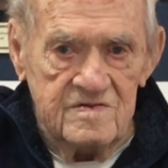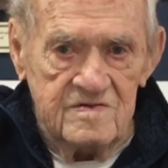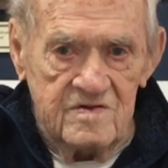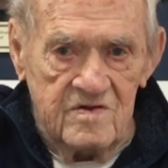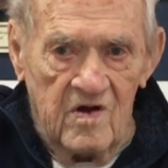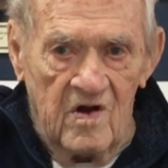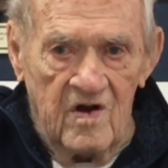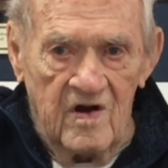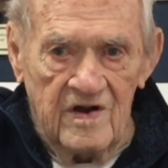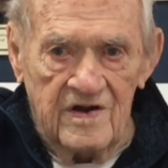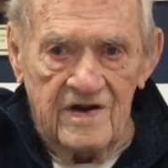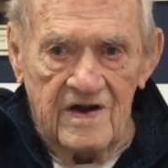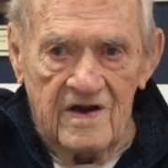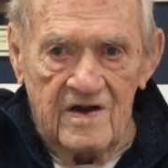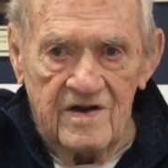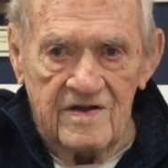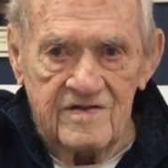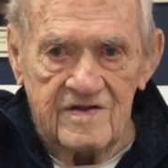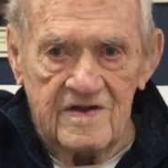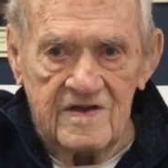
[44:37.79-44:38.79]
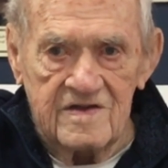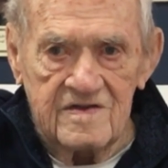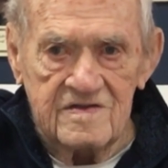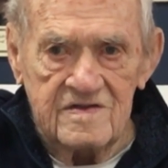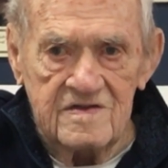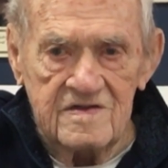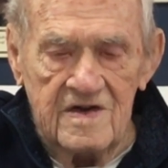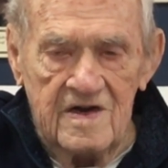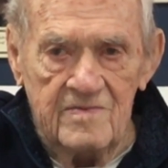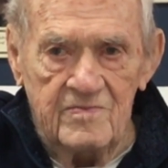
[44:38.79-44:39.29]
gone now,
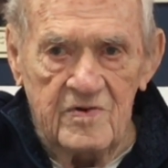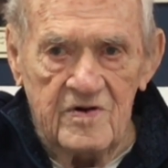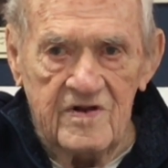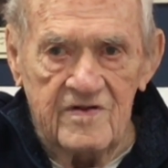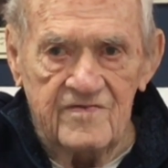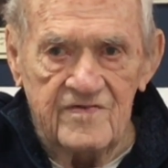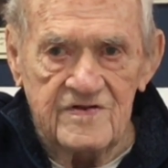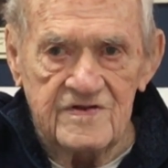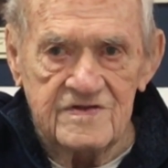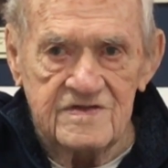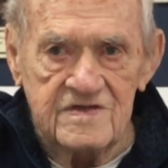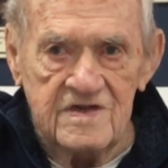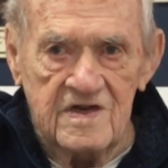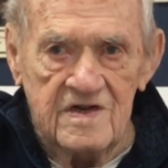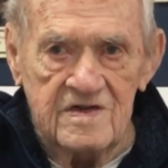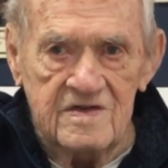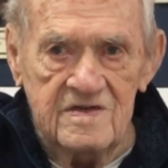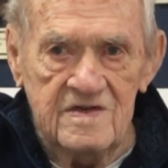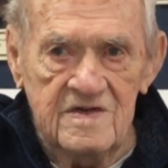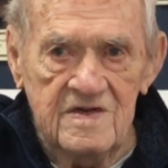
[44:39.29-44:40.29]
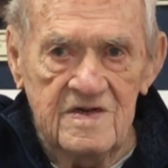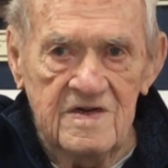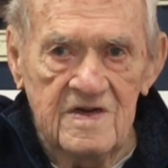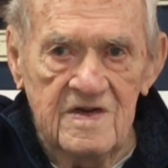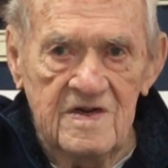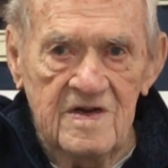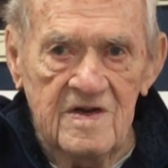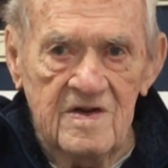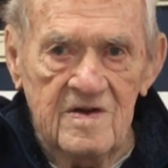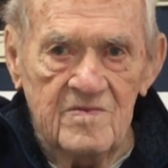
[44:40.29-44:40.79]
I believe he's dead,
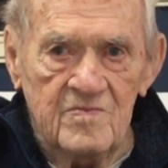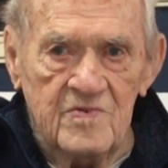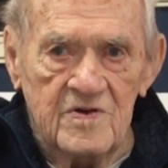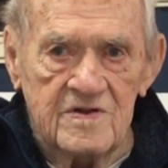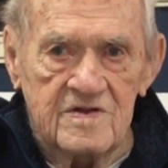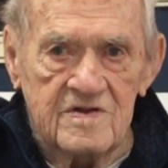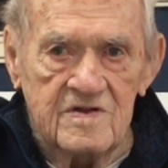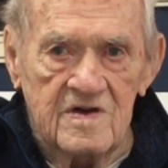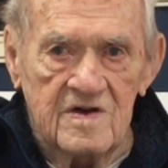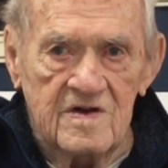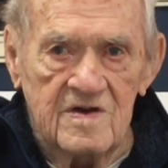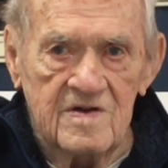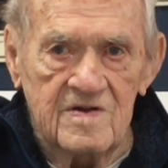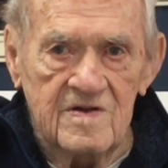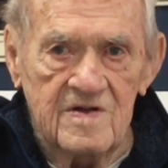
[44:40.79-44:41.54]
but